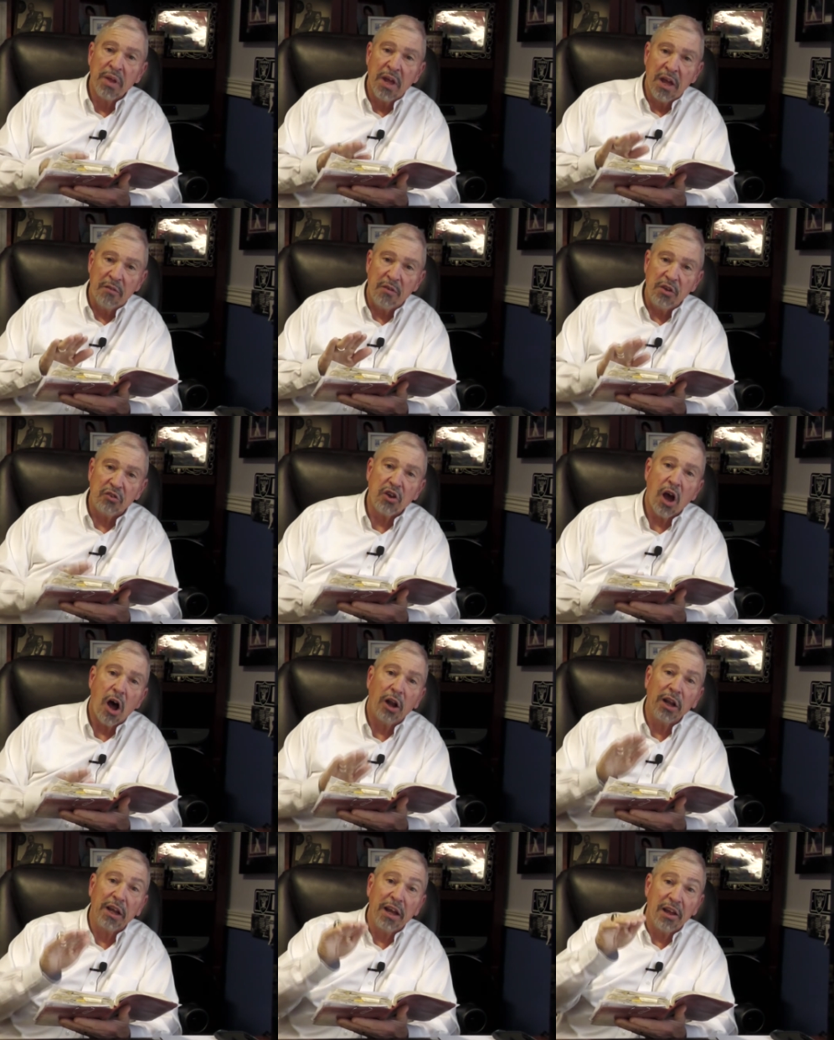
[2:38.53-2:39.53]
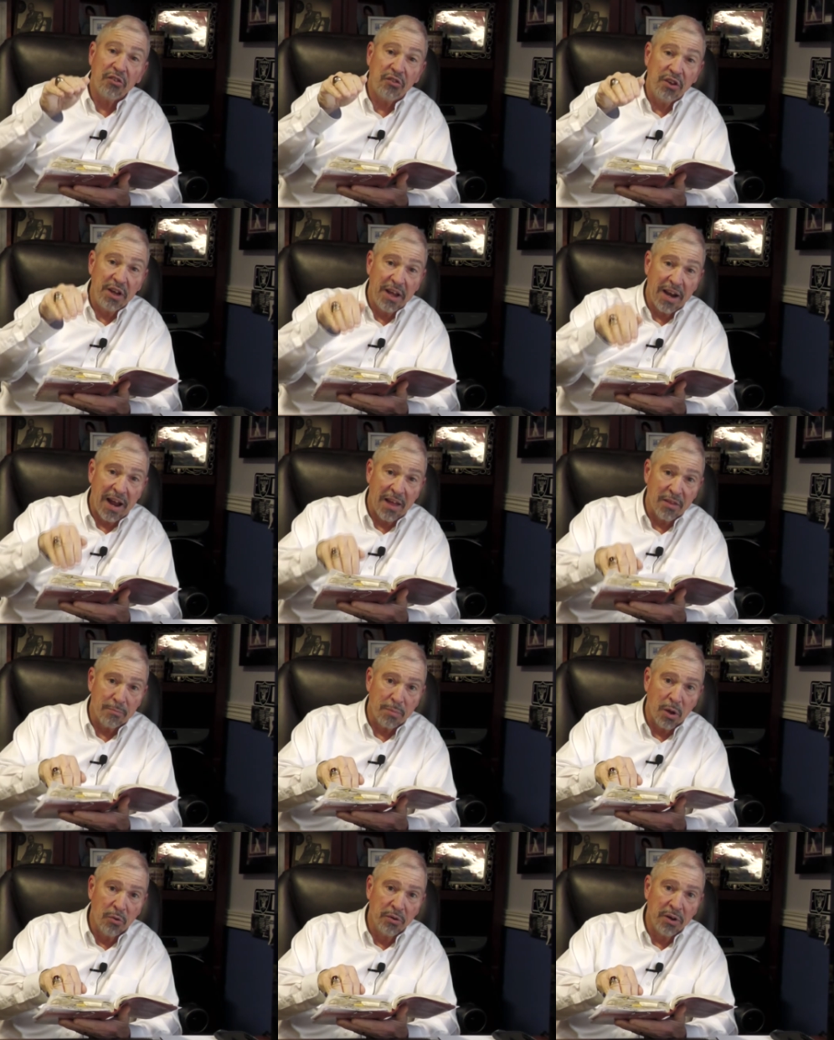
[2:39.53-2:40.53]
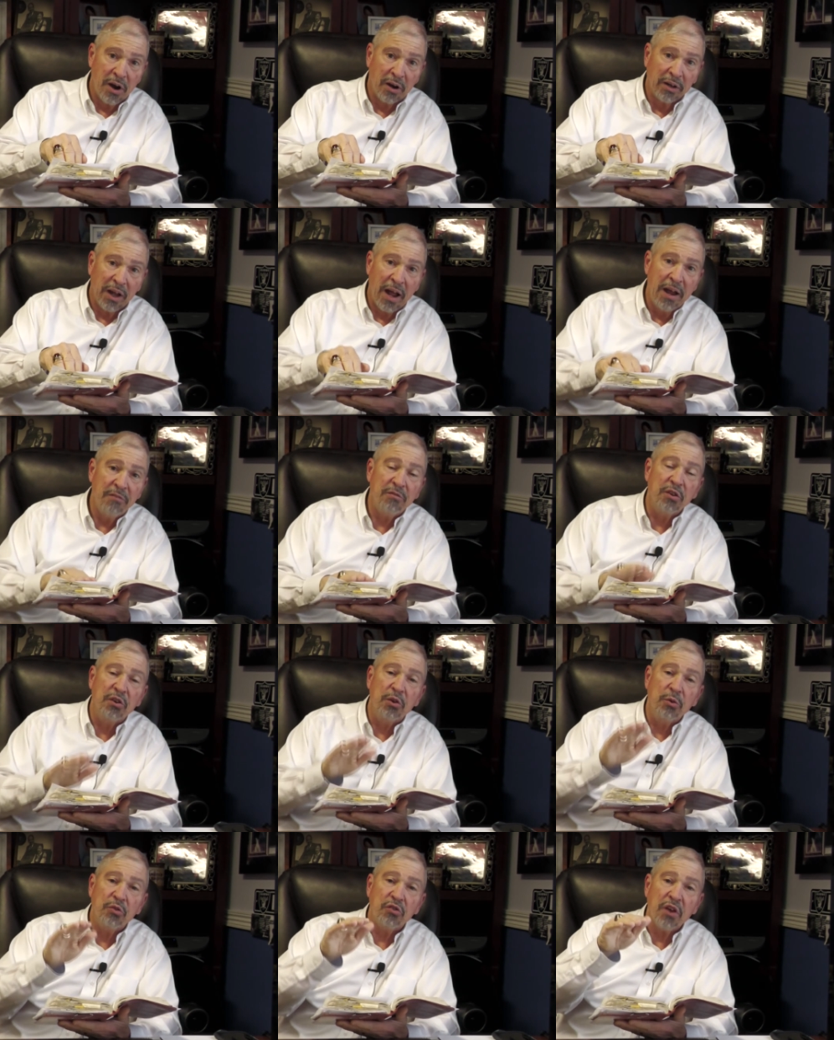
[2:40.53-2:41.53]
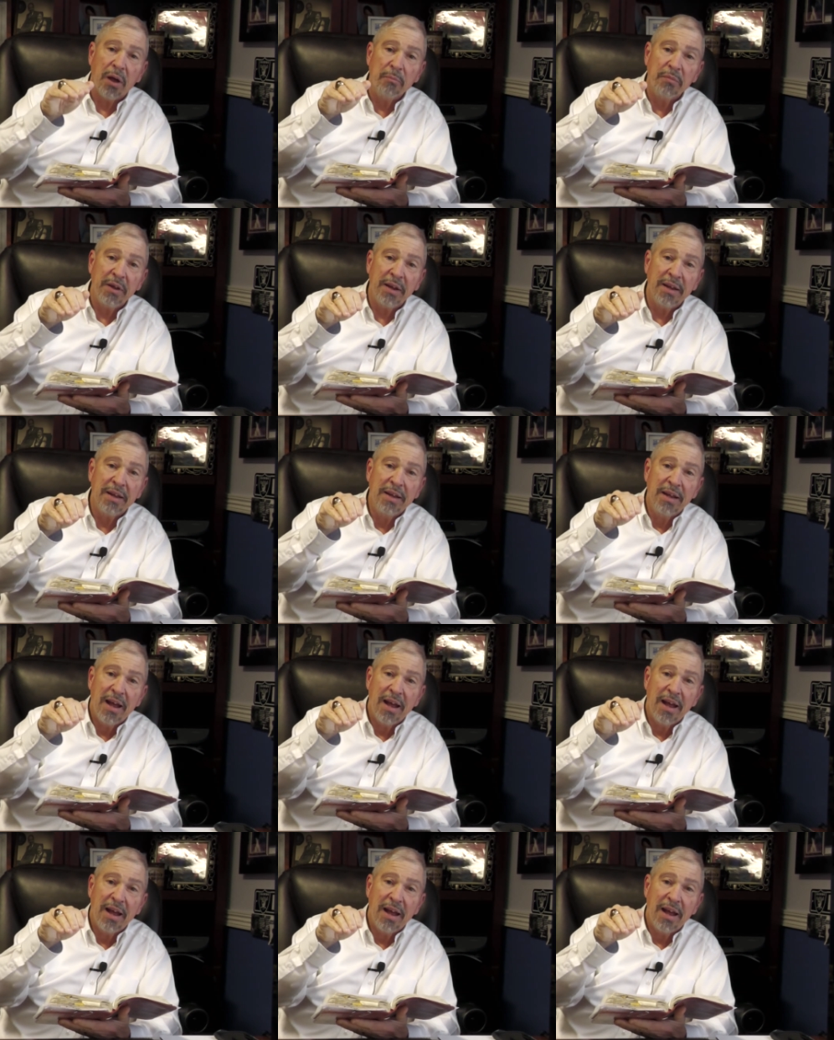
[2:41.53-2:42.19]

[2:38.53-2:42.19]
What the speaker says: If he's calling us to get out of the boat in our life, to do something